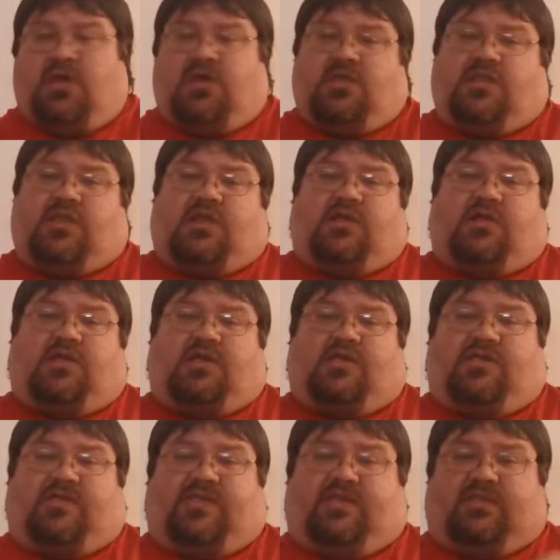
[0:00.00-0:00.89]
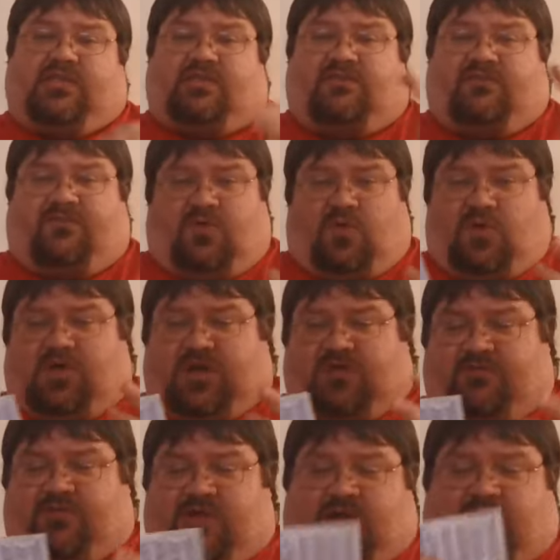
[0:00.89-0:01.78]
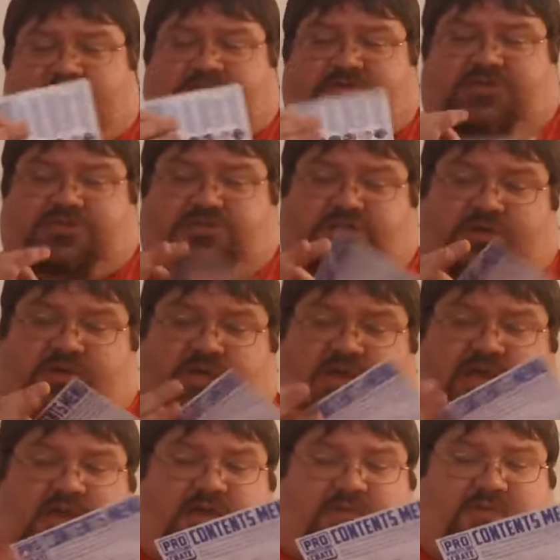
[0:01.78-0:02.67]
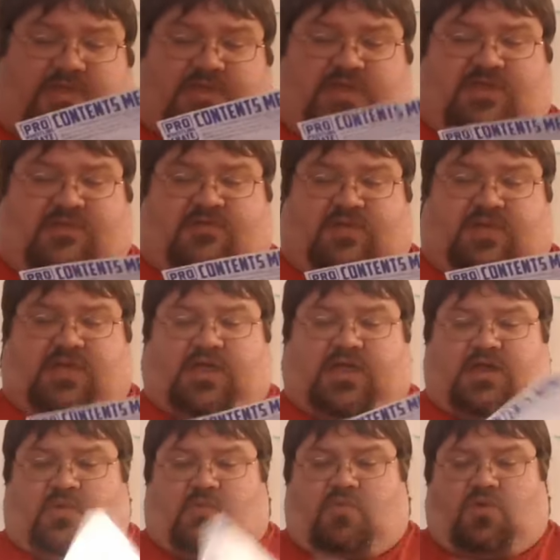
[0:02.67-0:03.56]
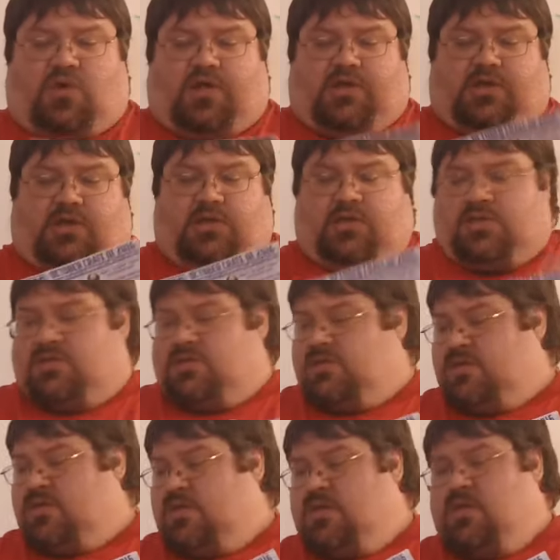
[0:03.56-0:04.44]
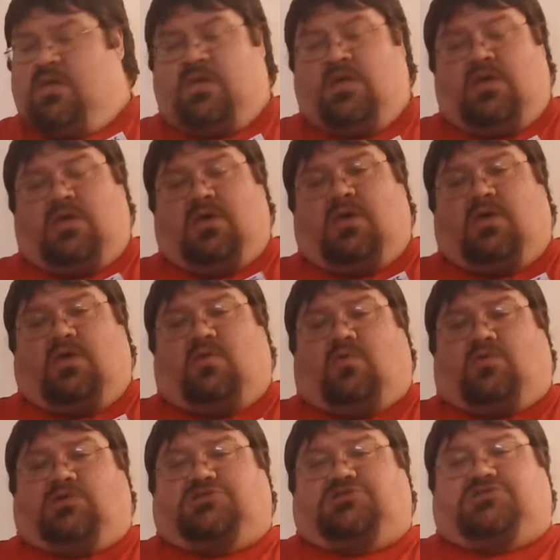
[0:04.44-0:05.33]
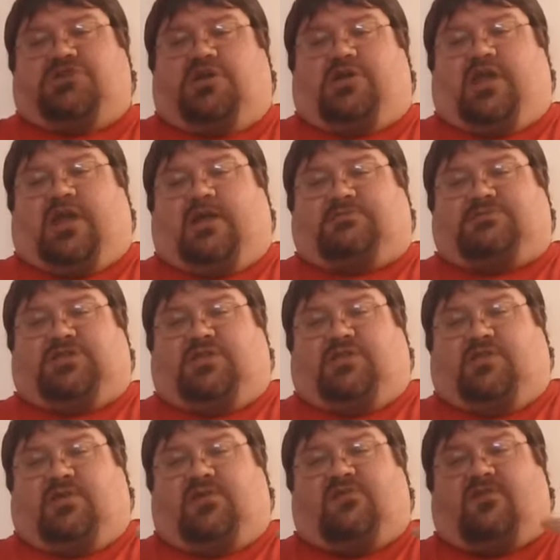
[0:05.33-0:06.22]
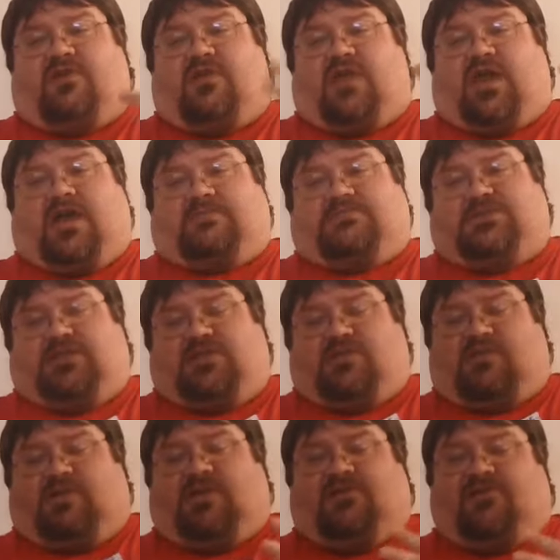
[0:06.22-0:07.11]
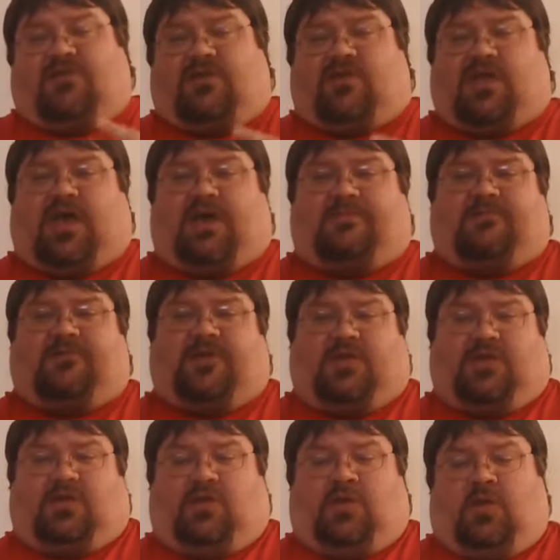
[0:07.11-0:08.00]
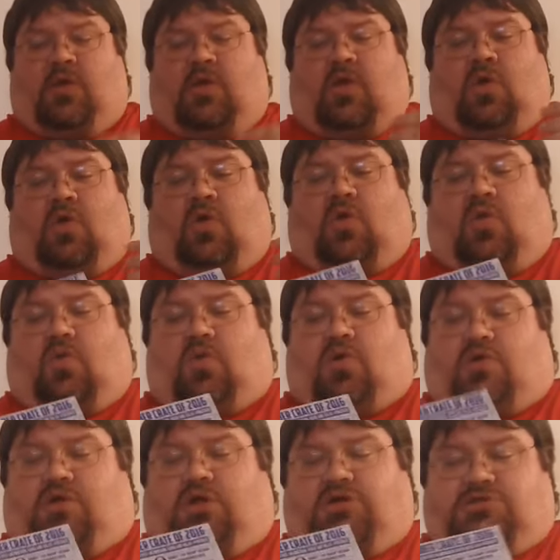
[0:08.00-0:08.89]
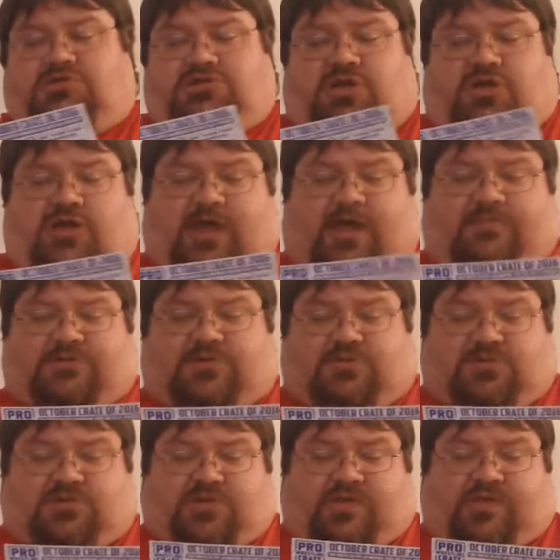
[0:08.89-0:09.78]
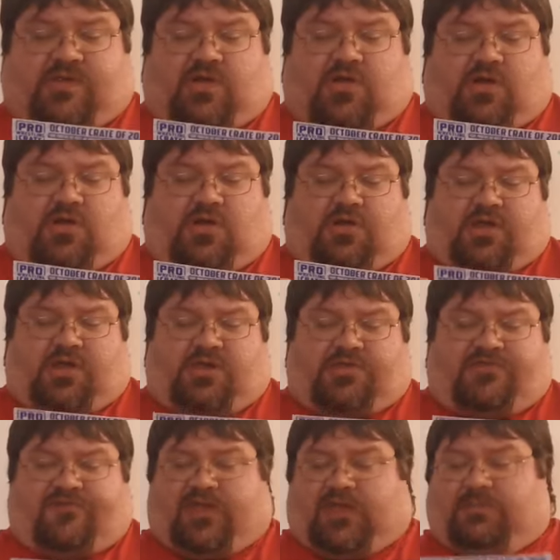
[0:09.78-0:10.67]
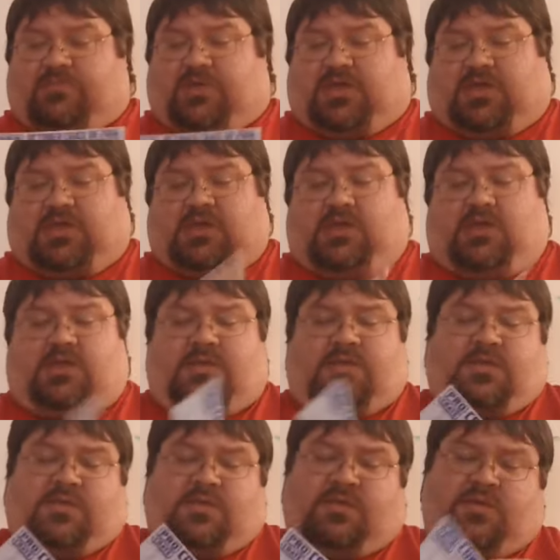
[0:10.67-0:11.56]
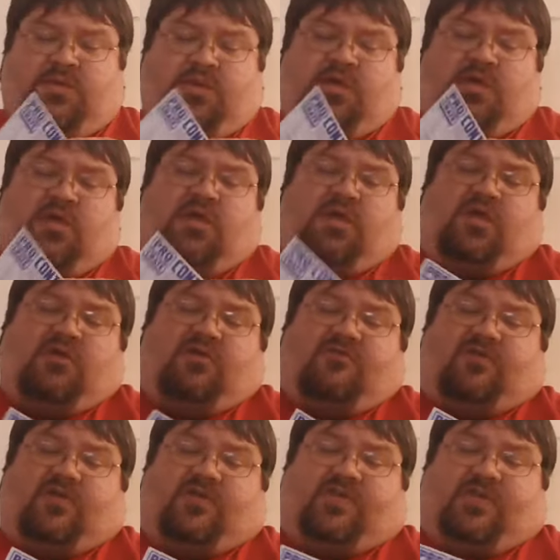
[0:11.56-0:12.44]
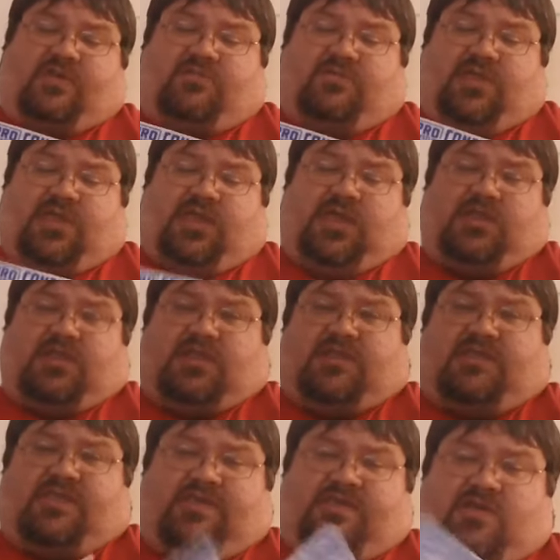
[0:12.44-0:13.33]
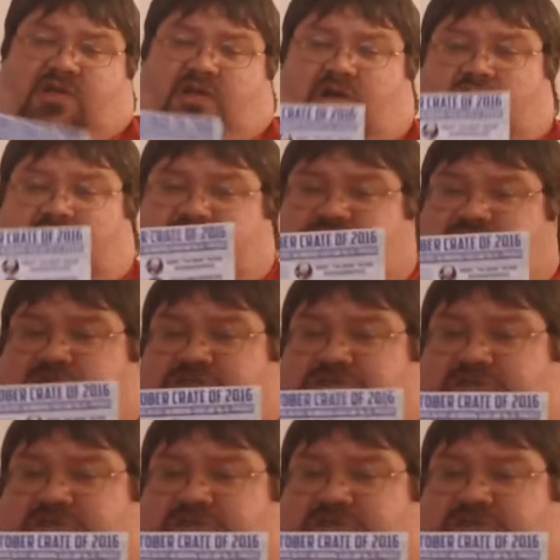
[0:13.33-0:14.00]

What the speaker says: there is 4 different options you can get with this. You can get a one shirt option, 2 shirt option, 3 shirt option, or no shirt option, which is called Cheap Heat. First thing we get, this is a card, shows